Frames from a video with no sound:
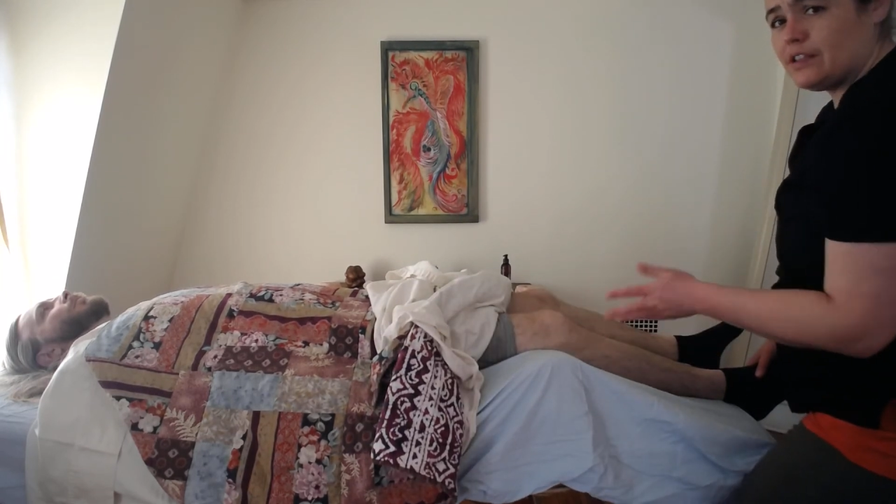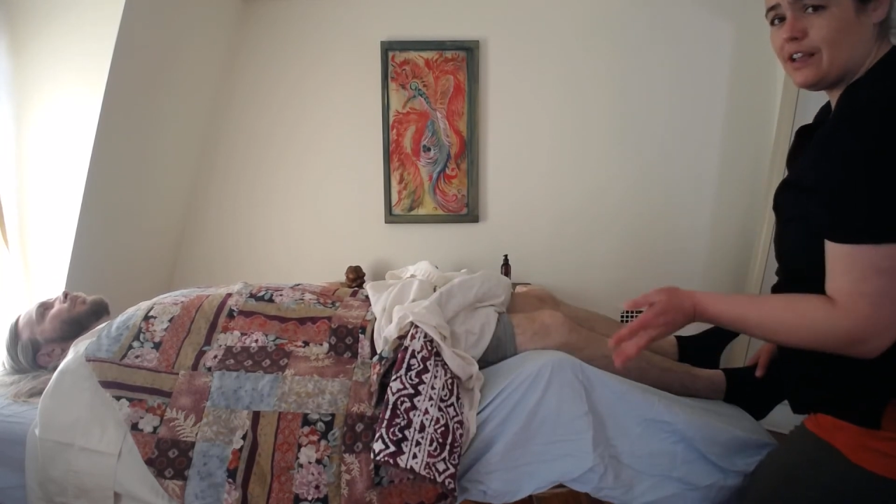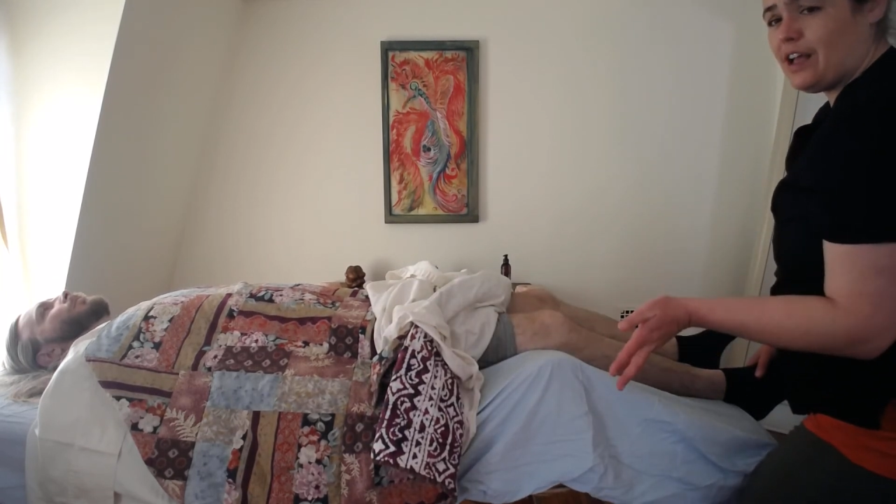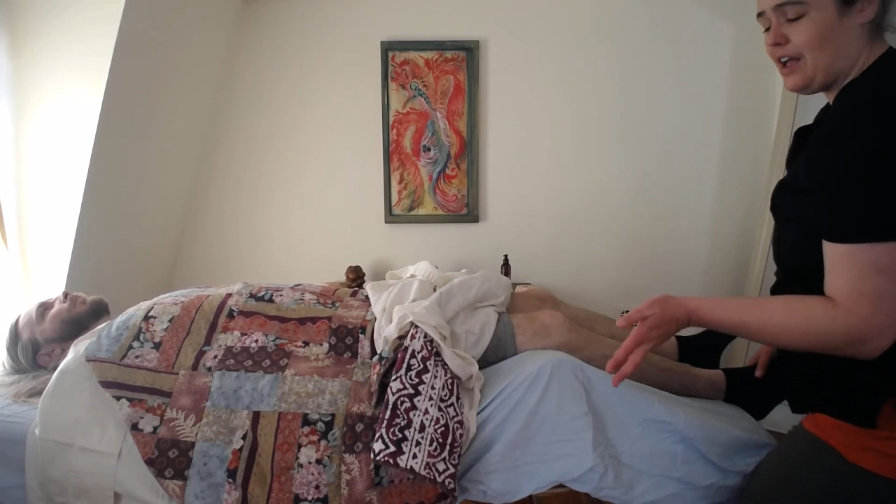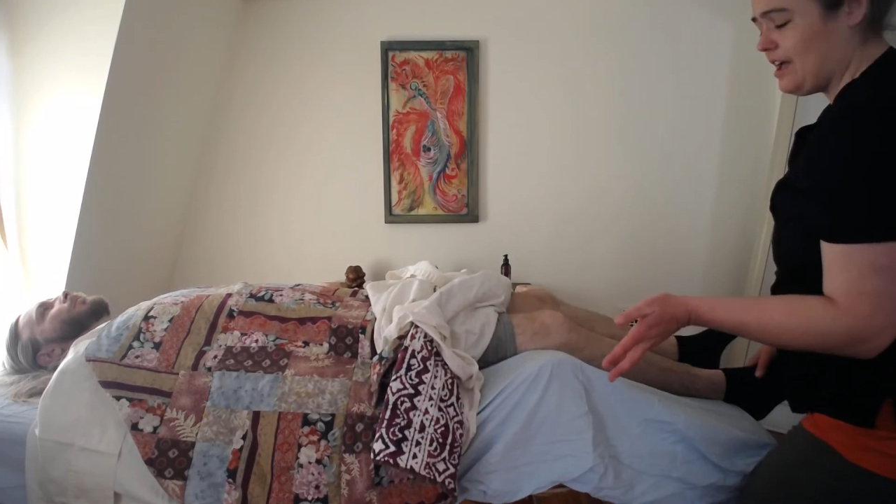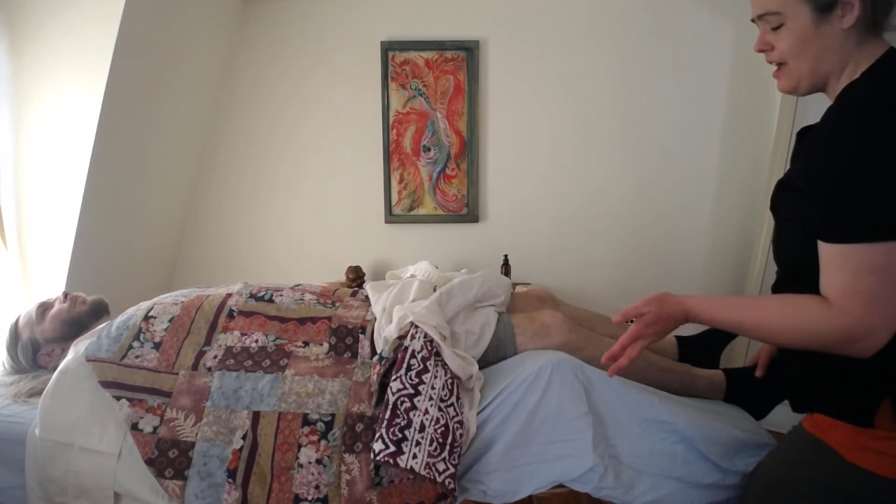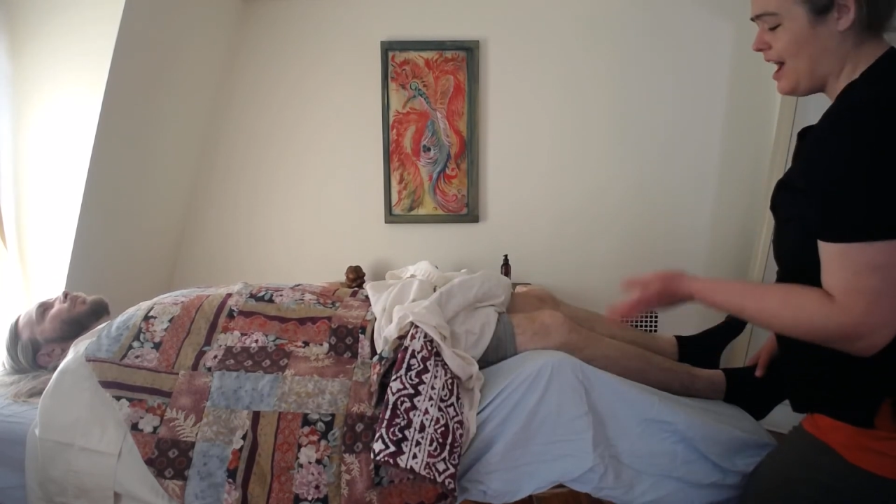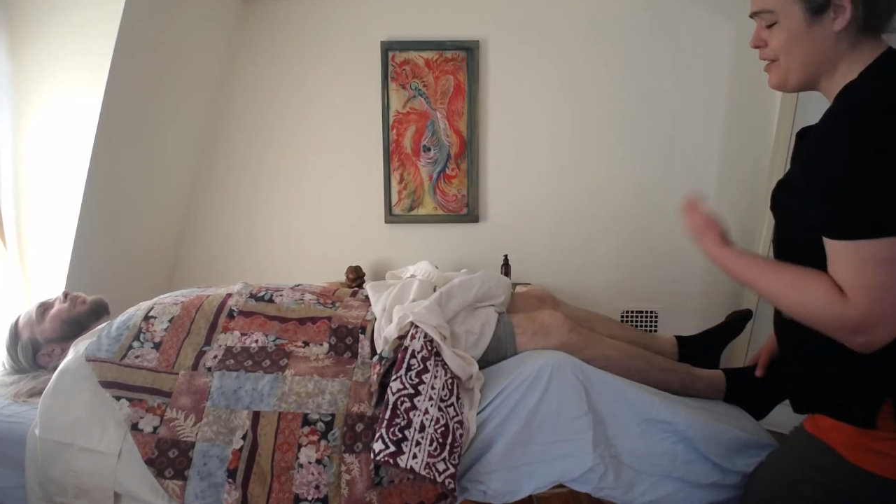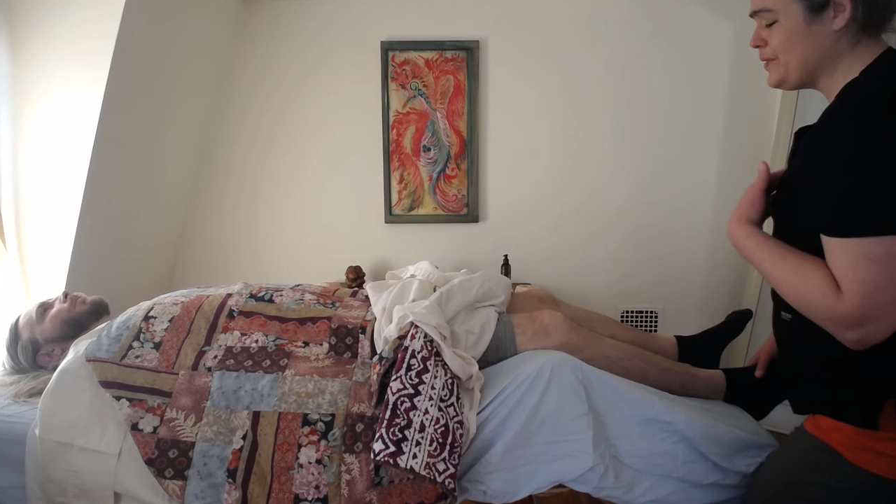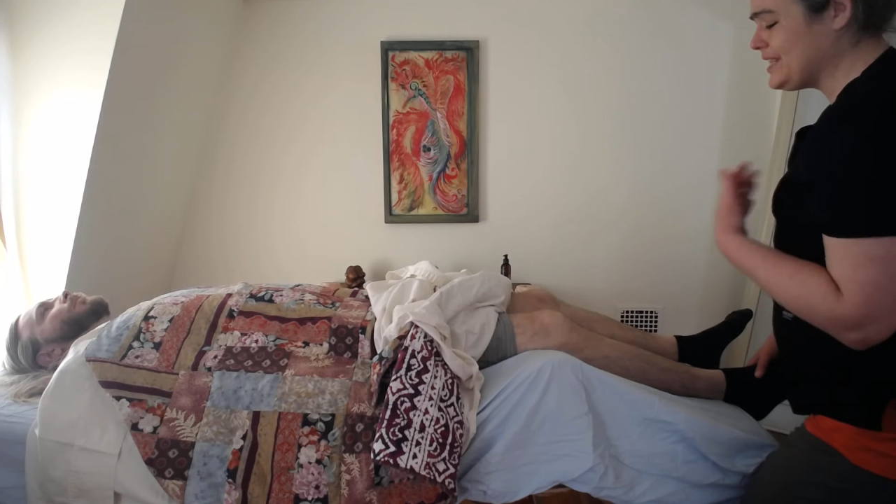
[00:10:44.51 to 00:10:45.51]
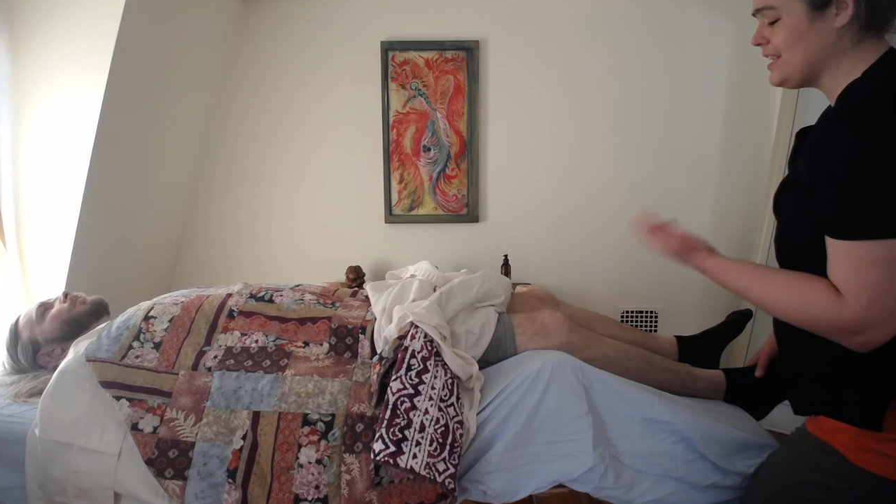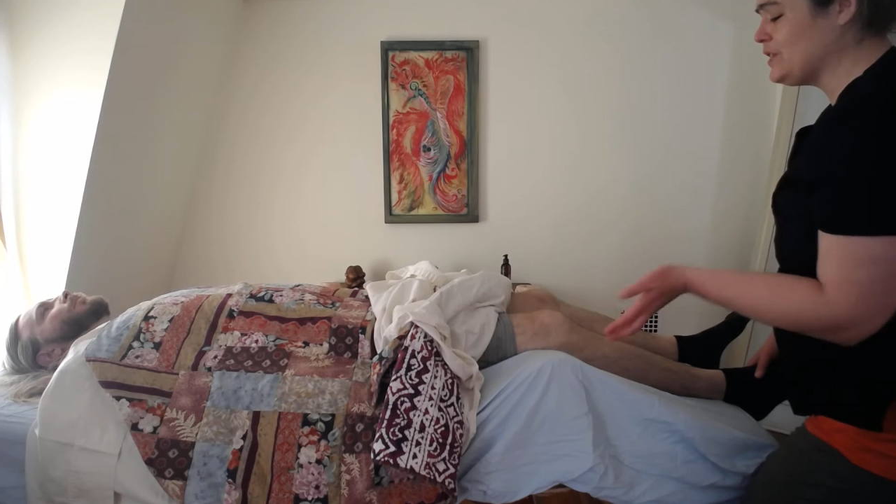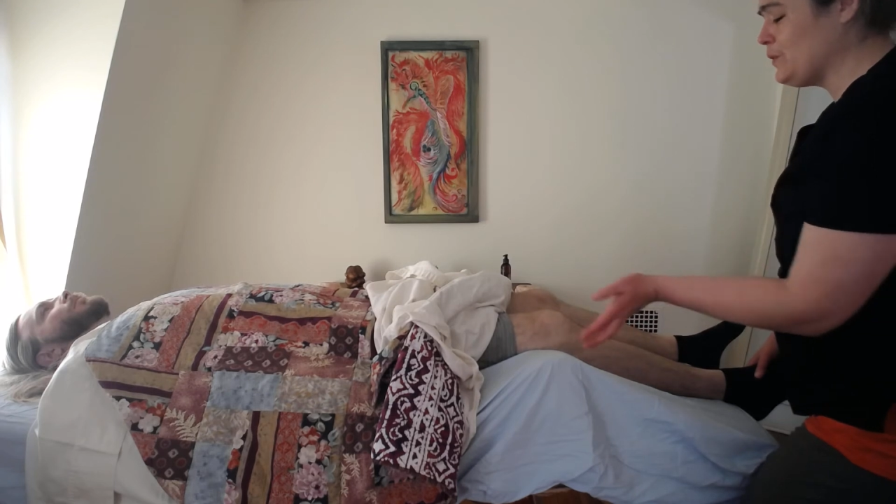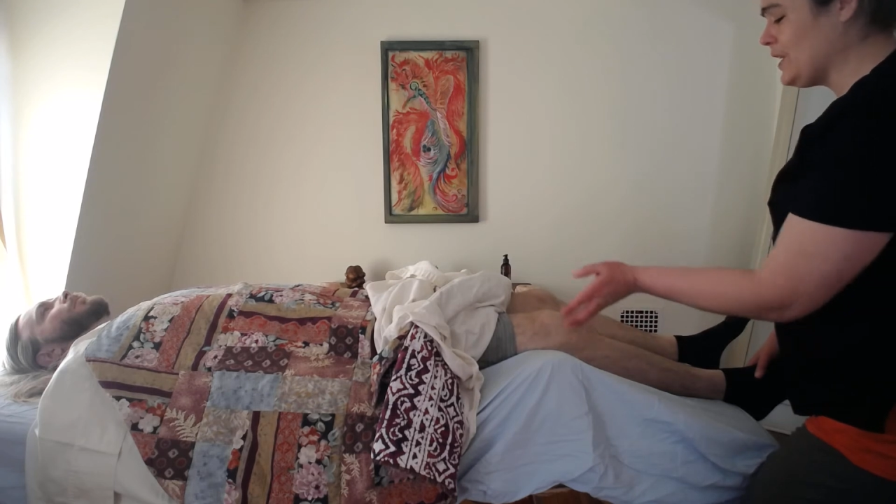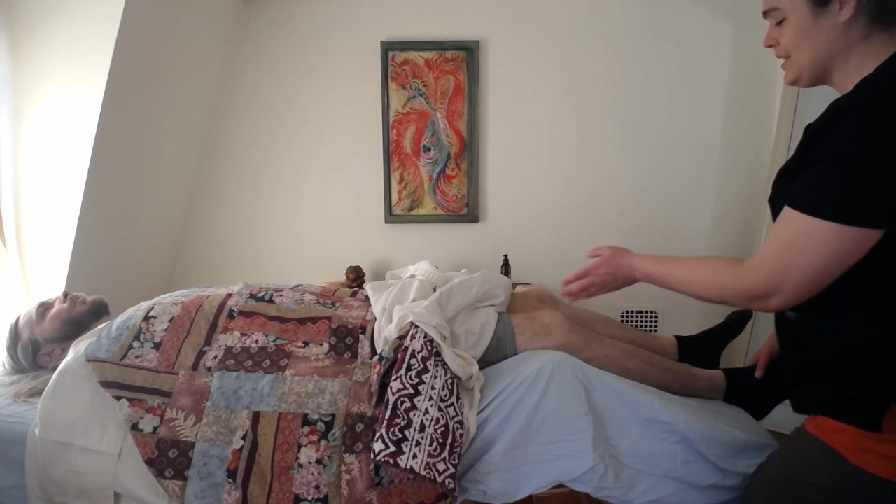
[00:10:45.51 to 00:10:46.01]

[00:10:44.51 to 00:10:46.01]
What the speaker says: I always like to work